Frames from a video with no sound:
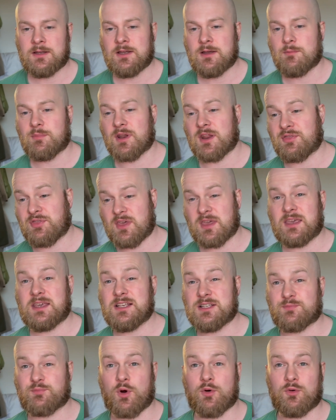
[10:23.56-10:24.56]
But I think
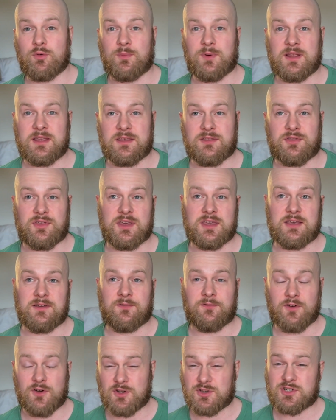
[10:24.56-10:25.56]
he's probably the
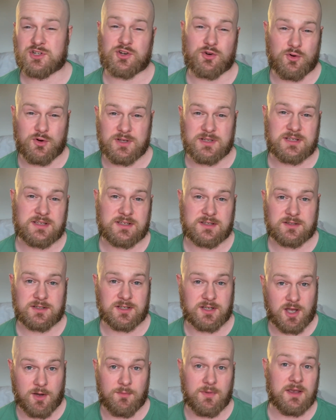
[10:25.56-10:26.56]
first choice to
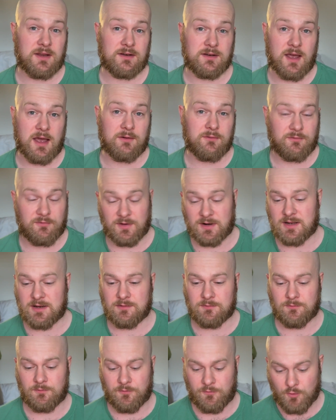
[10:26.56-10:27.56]
come in and fill
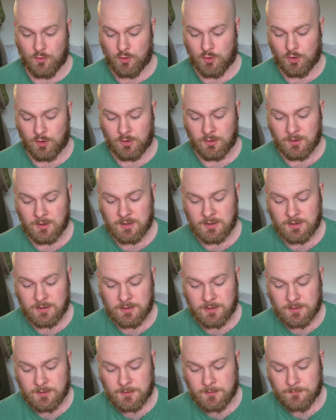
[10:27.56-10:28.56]
in for
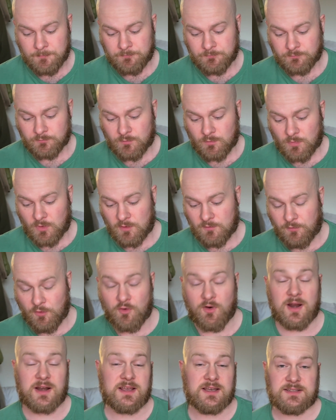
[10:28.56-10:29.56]

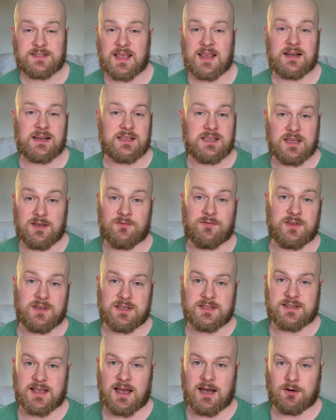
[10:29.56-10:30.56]
Elliot Daly if he
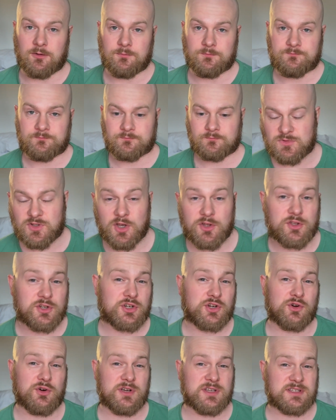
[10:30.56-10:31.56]
is out. The other
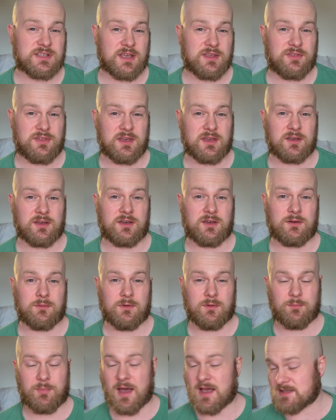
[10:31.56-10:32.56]
choice, I think,
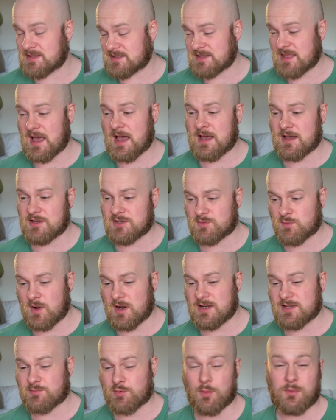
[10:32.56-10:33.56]
past that as well,
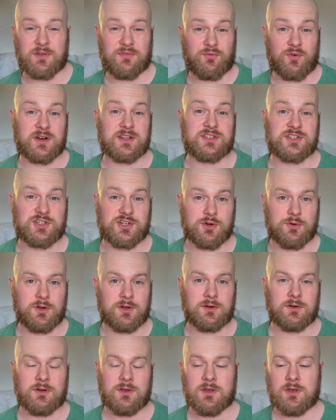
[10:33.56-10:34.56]
is probably Freddie
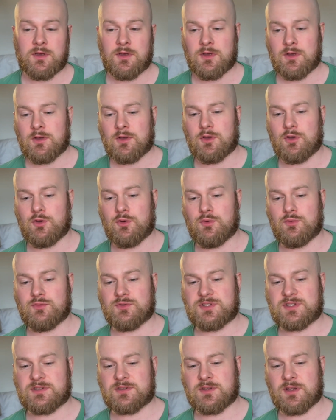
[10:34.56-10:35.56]
Stewart,
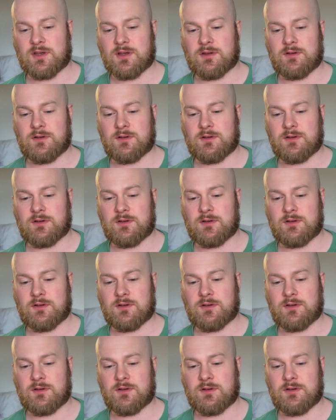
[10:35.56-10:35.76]
who's,